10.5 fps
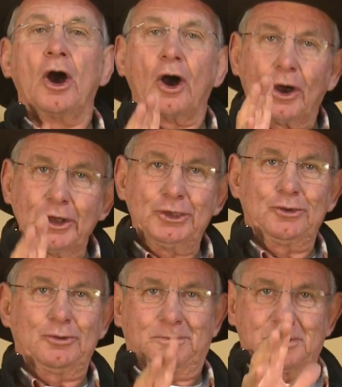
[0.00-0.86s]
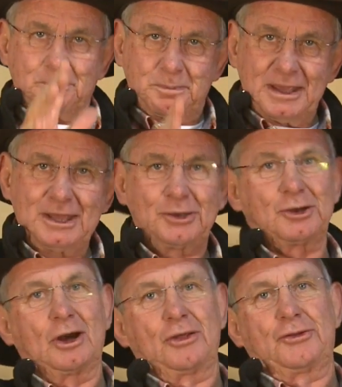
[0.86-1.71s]
are you prepared to
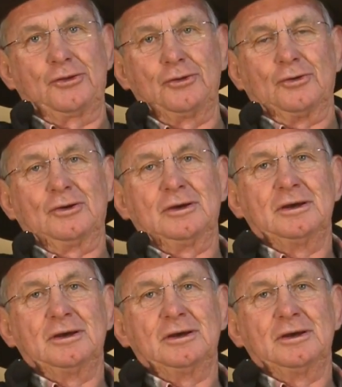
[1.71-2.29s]
go through